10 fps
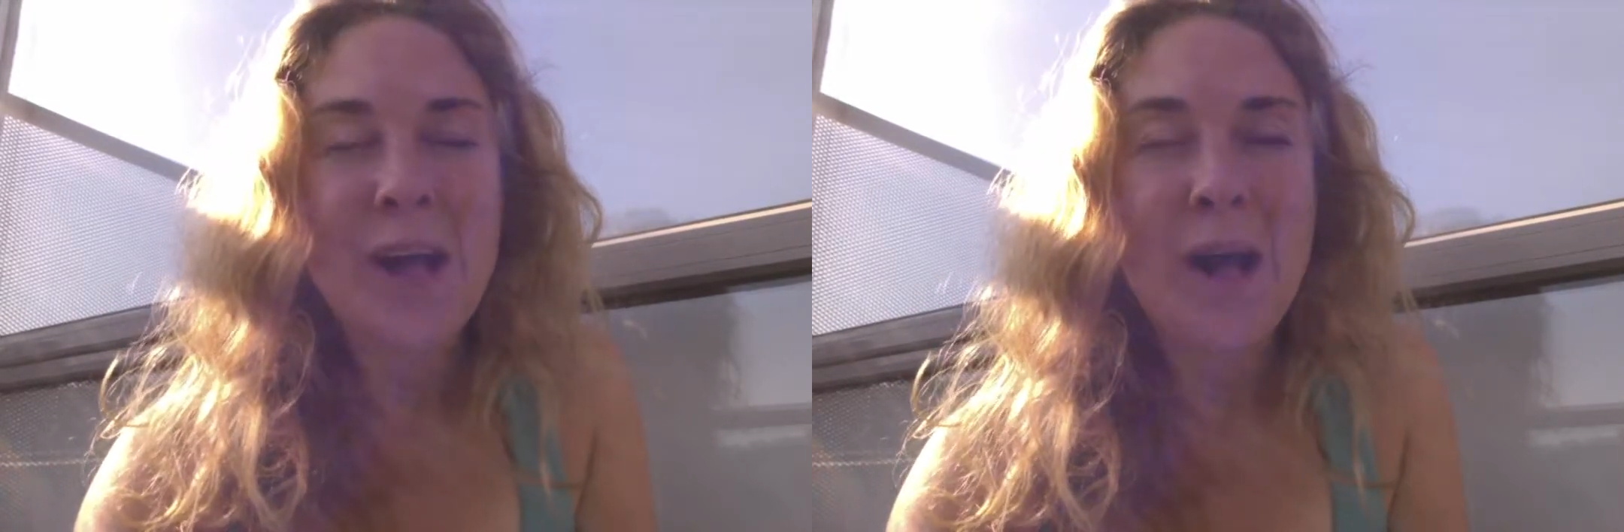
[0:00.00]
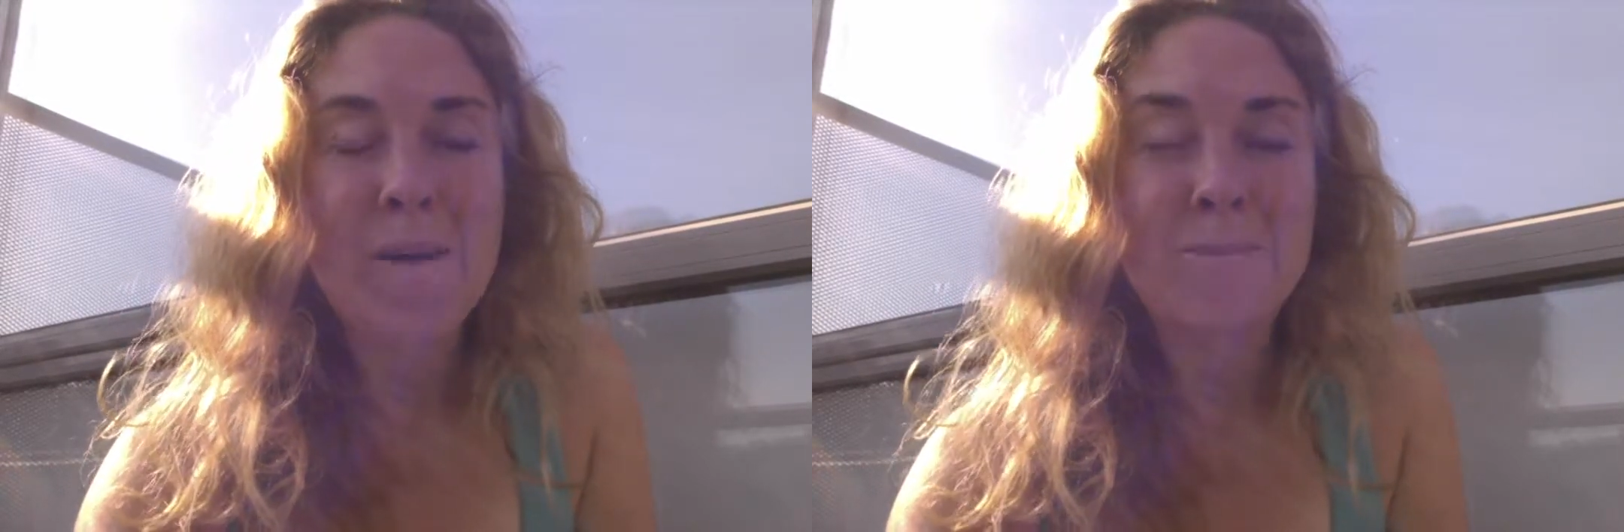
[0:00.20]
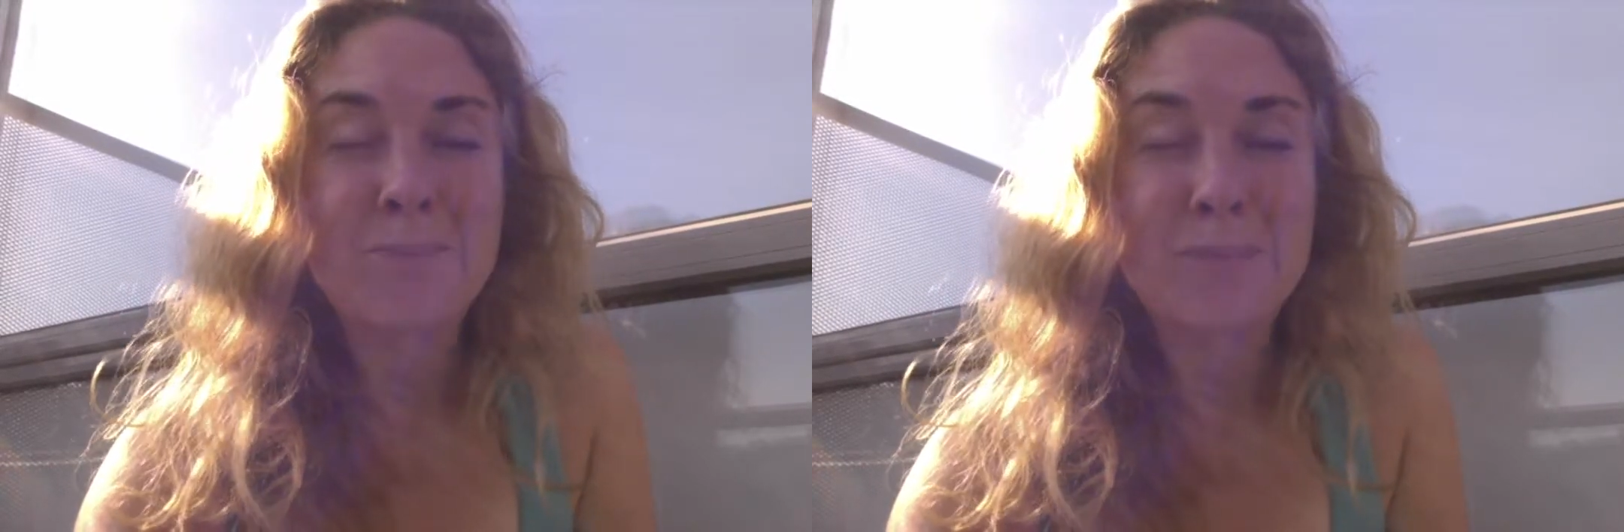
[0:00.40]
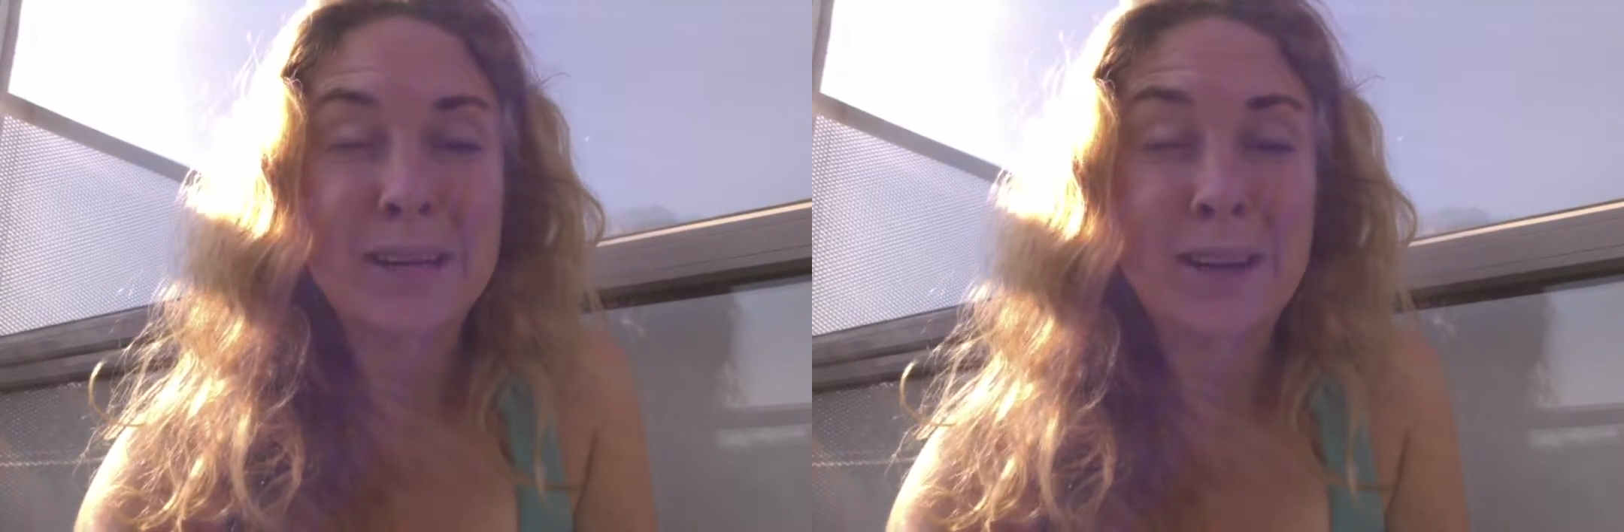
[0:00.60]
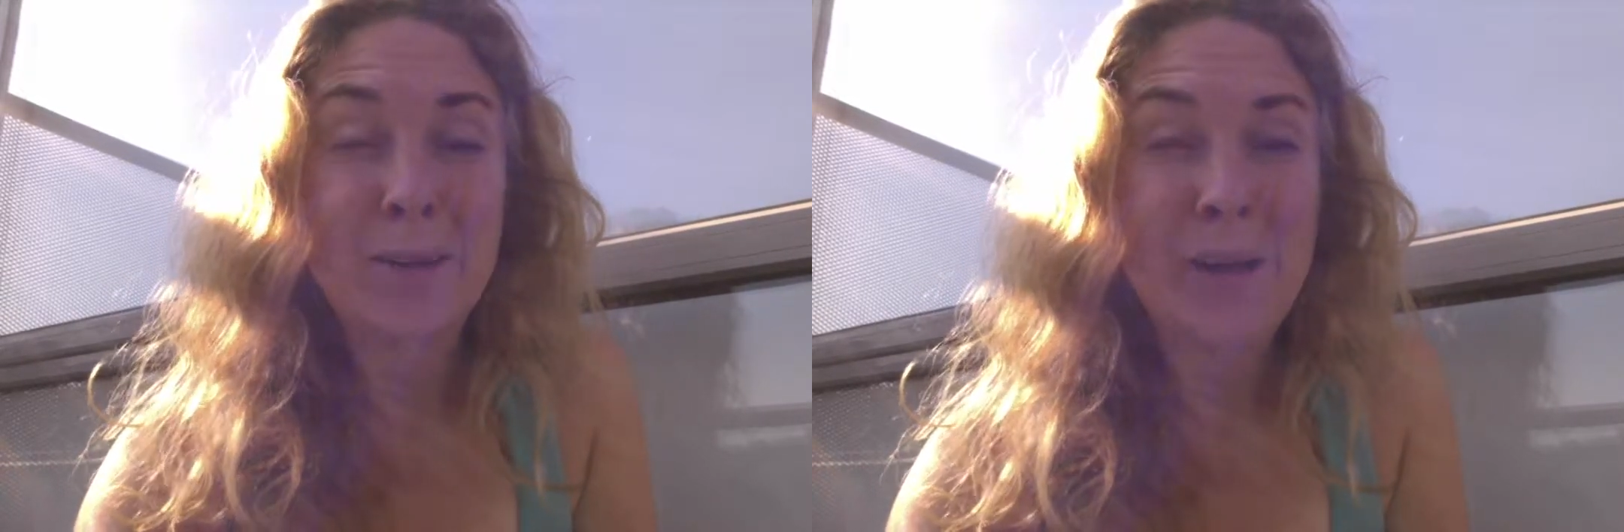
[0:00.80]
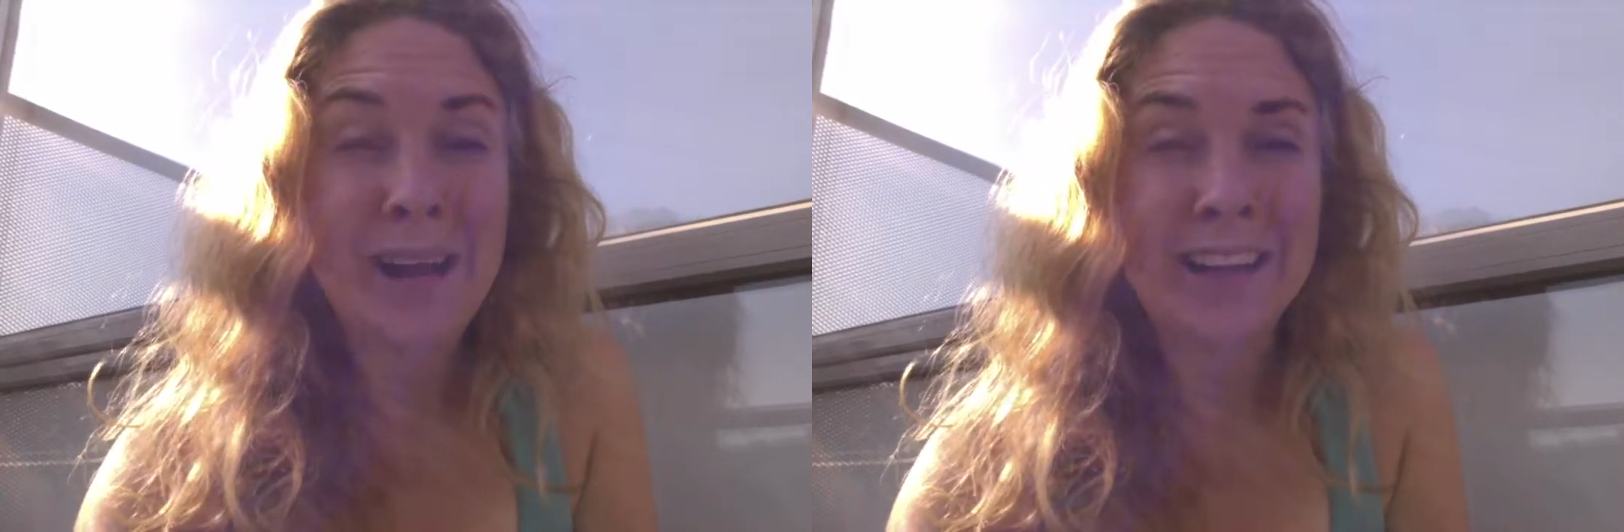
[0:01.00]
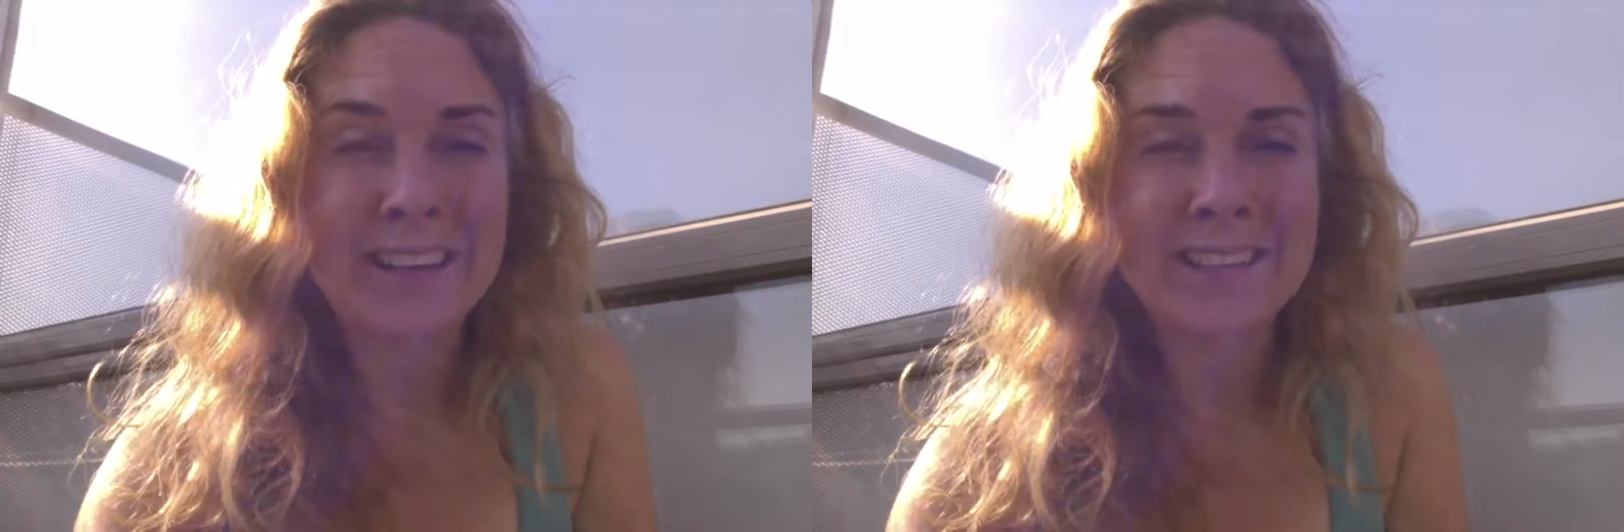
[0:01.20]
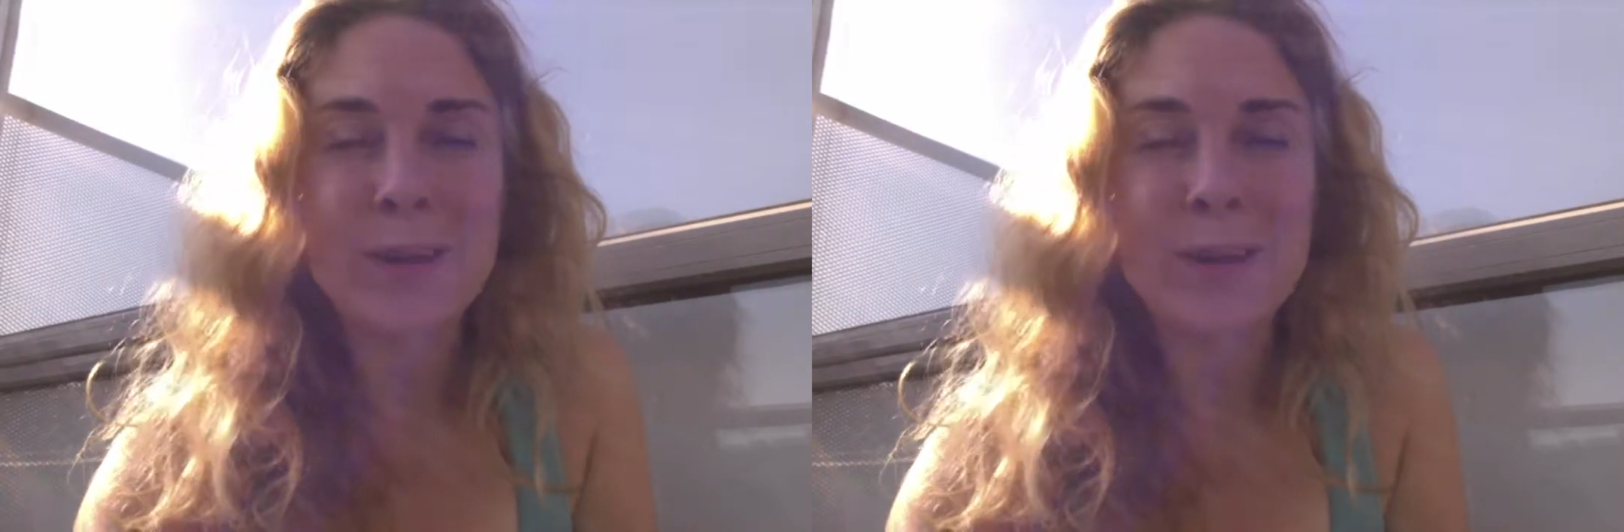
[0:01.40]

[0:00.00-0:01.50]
um, but Kauai is